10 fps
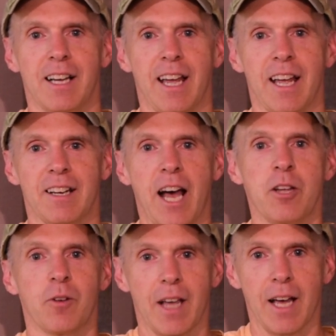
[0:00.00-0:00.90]
and now
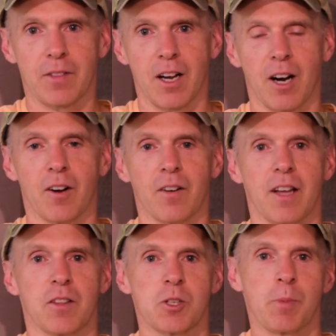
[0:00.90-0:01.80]
you get there
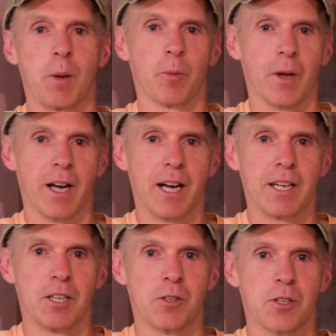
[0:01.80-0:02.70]
and there's people
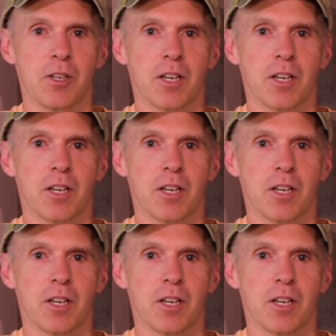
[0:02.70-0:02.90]
behind you, so you